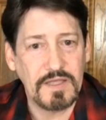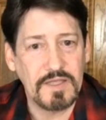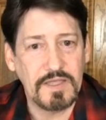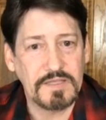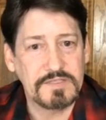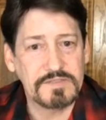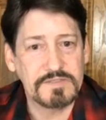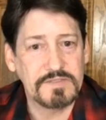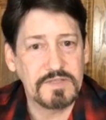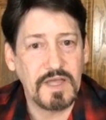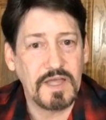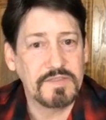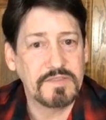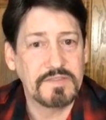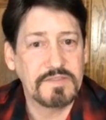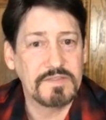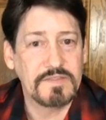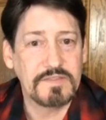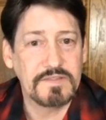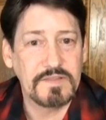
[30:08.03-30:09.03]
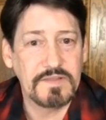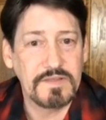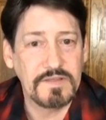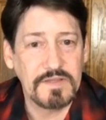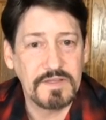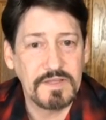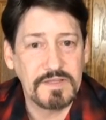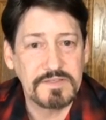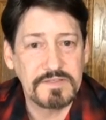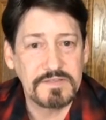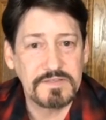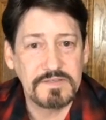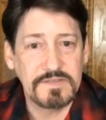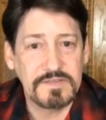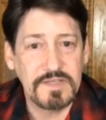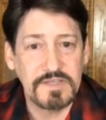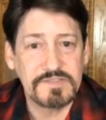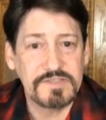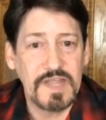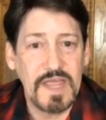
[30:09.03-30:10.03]
It
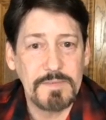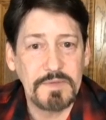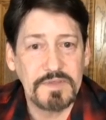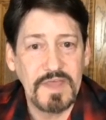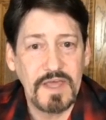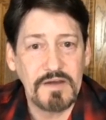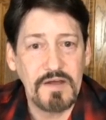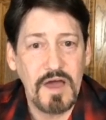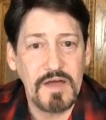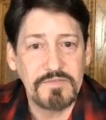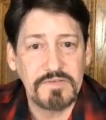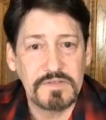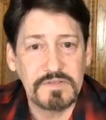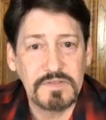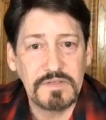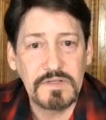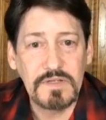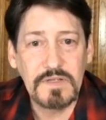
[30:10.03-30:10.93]
doesn't happen that often.